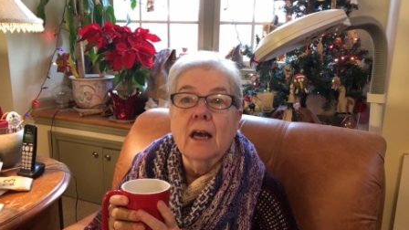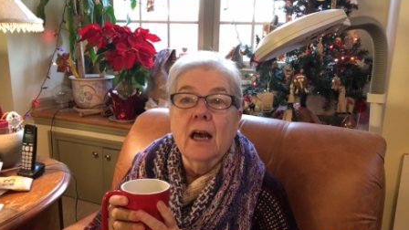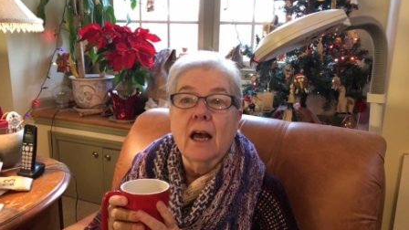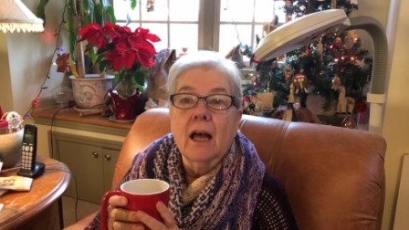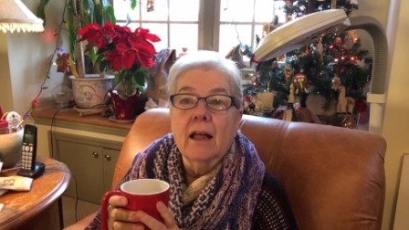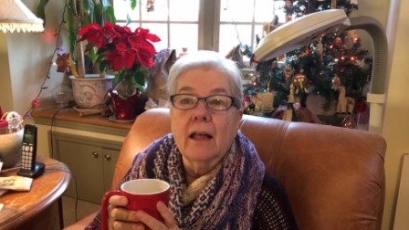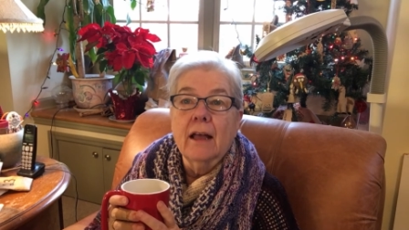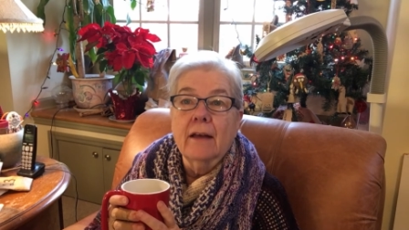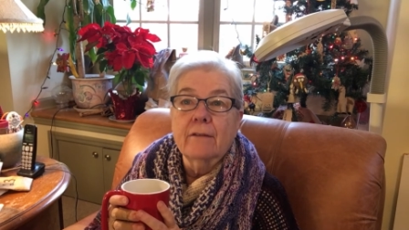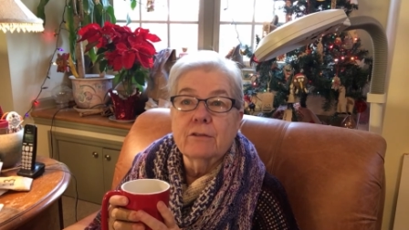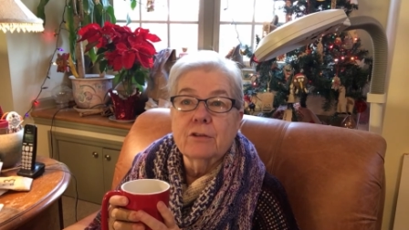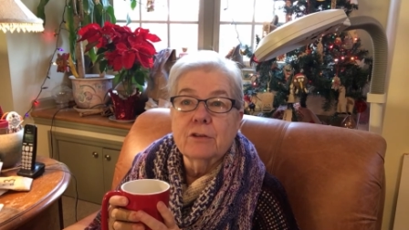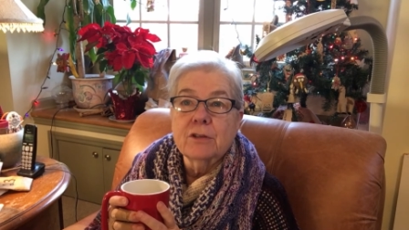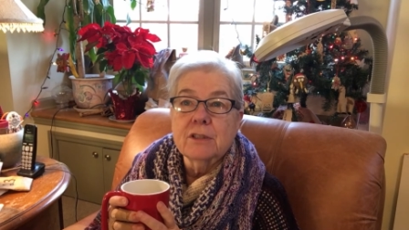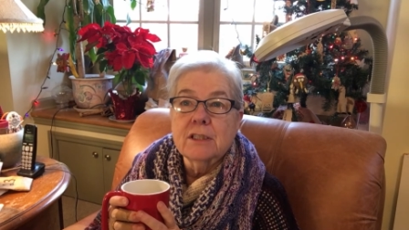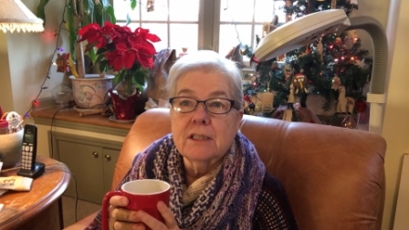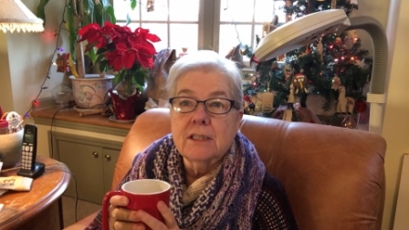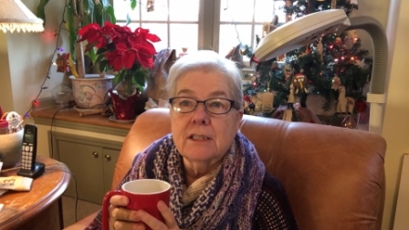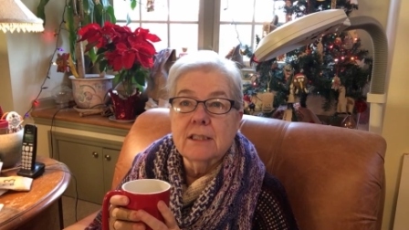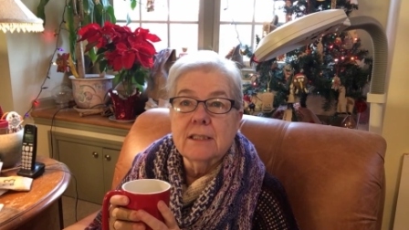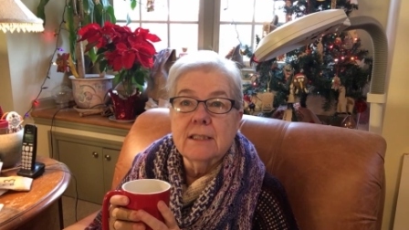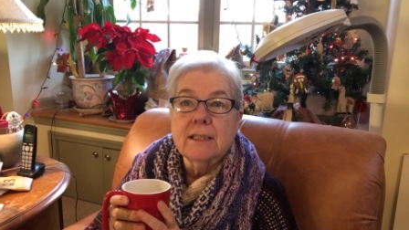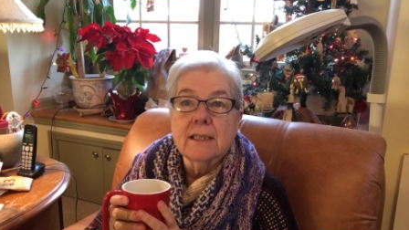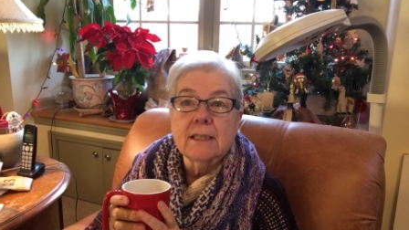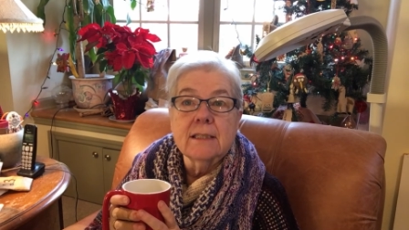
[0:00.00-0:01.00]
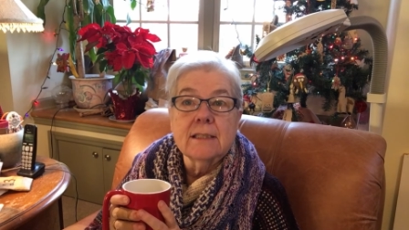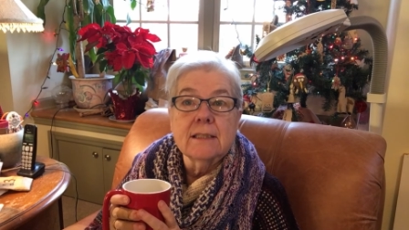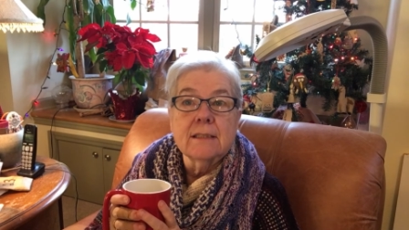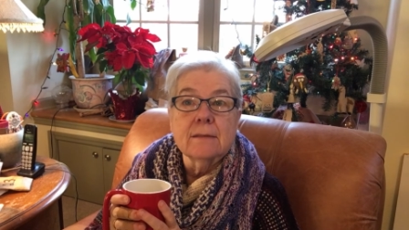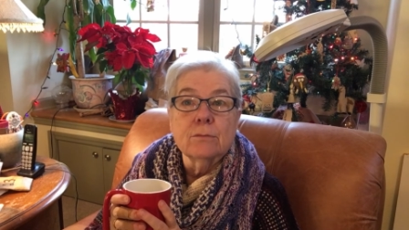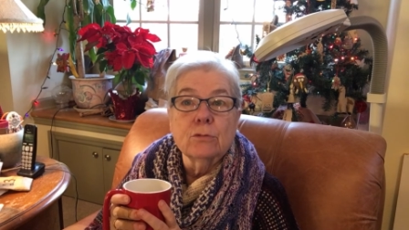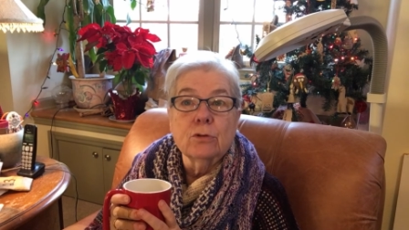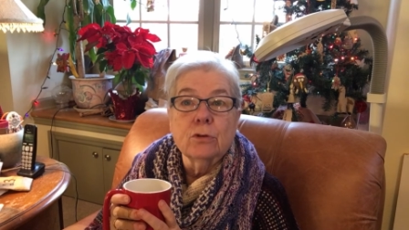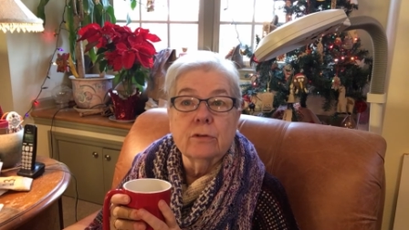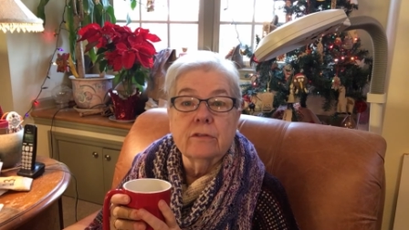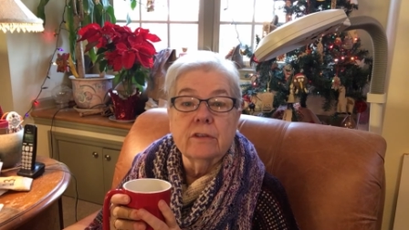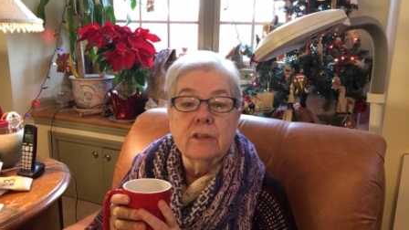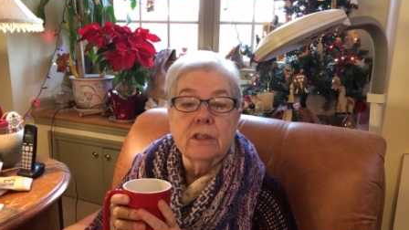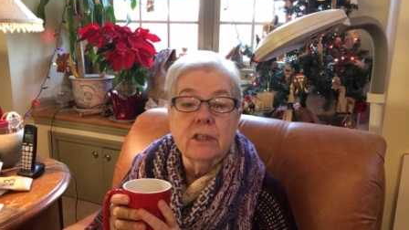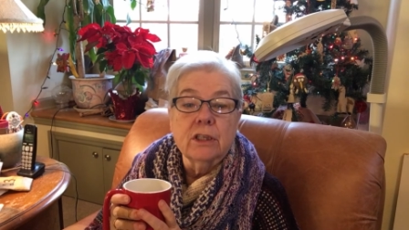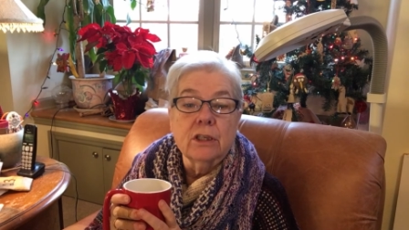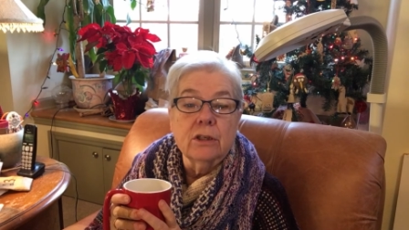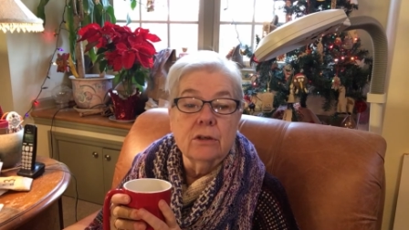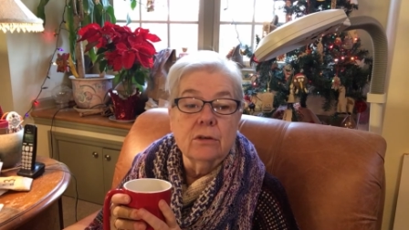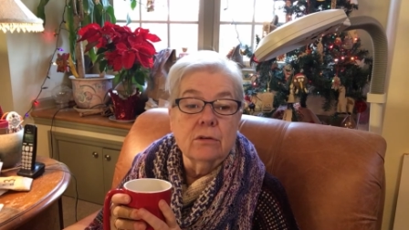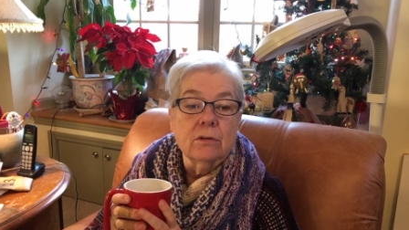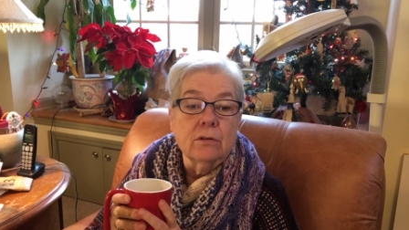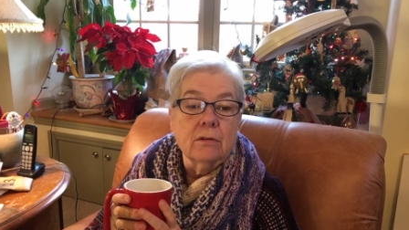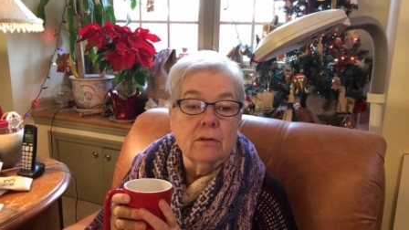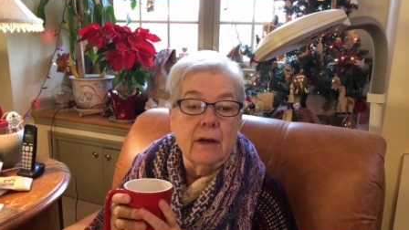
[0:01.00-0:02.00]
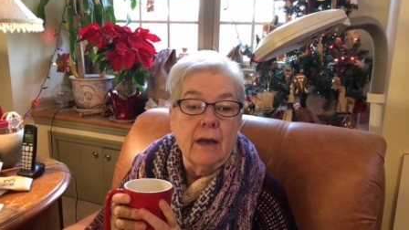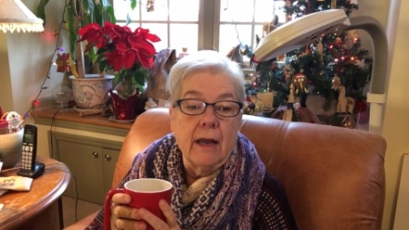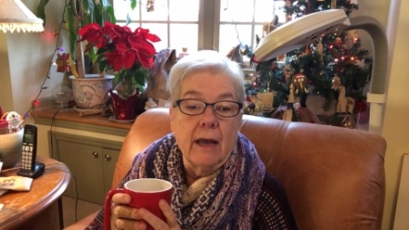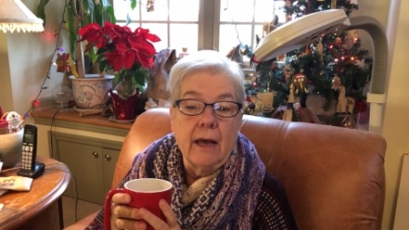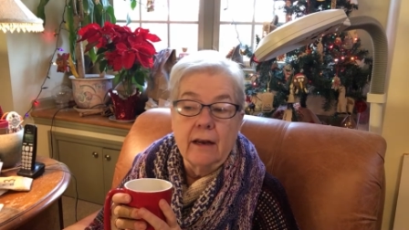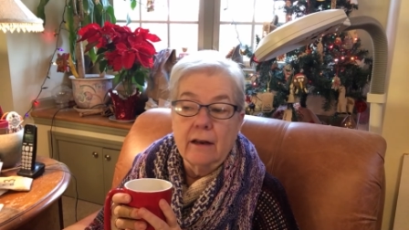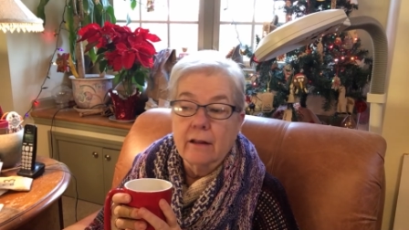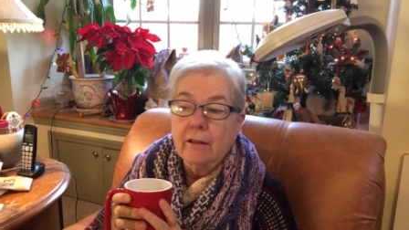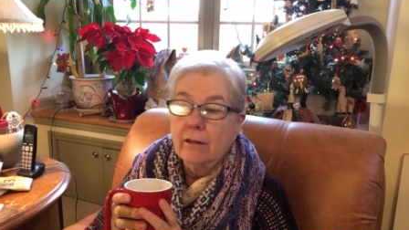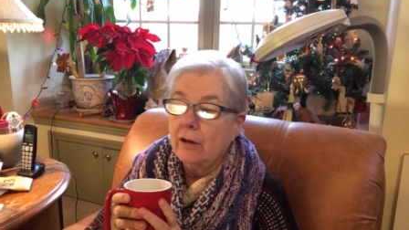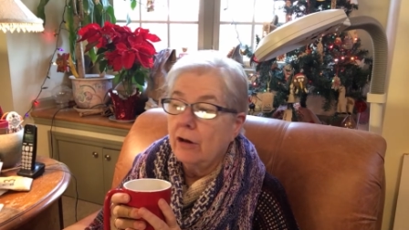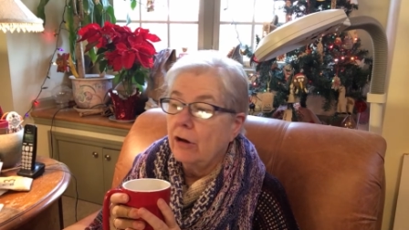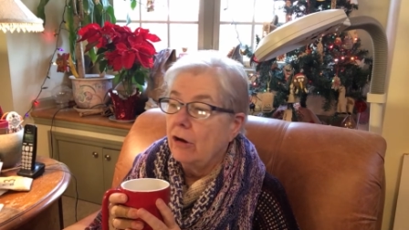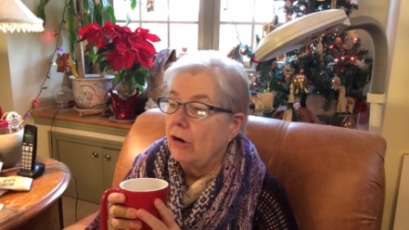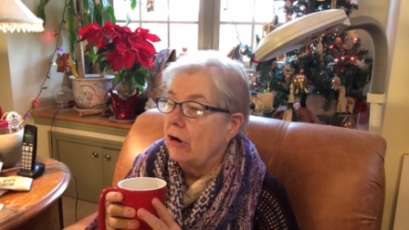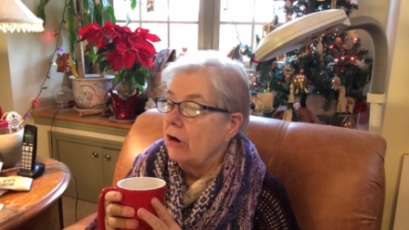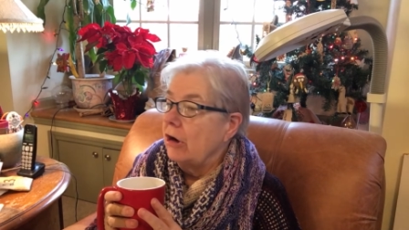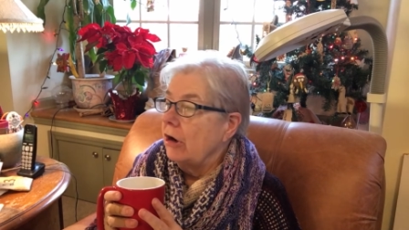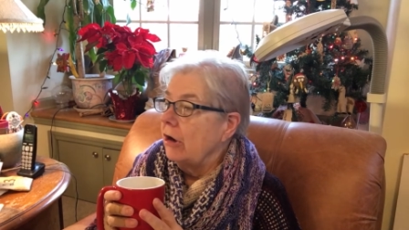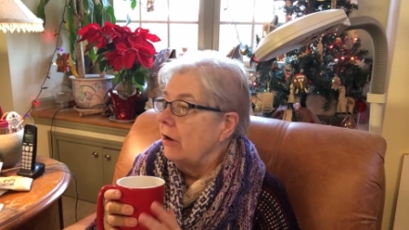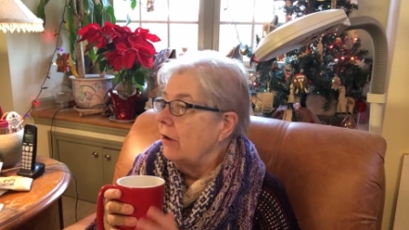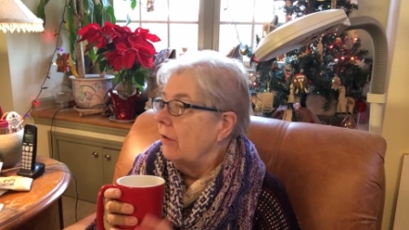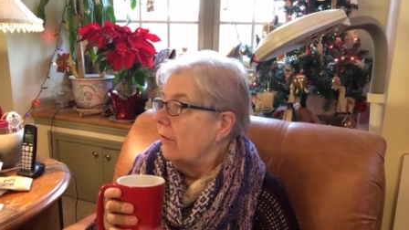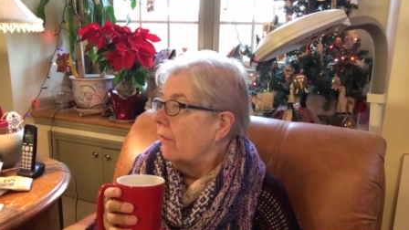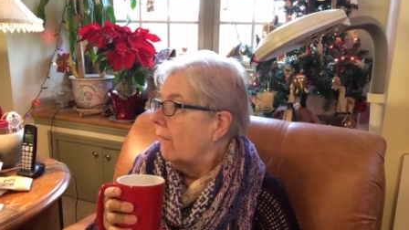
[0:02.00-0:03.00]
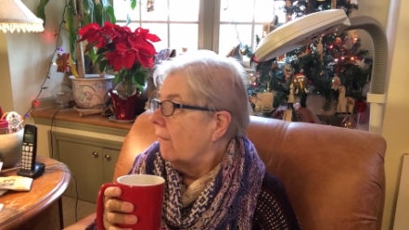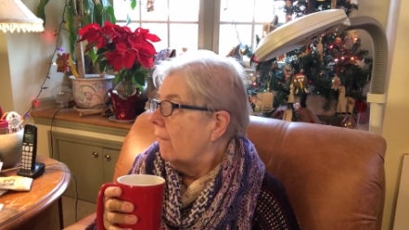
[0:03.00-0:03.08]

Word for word: I'll have Christy take some more video out of the car.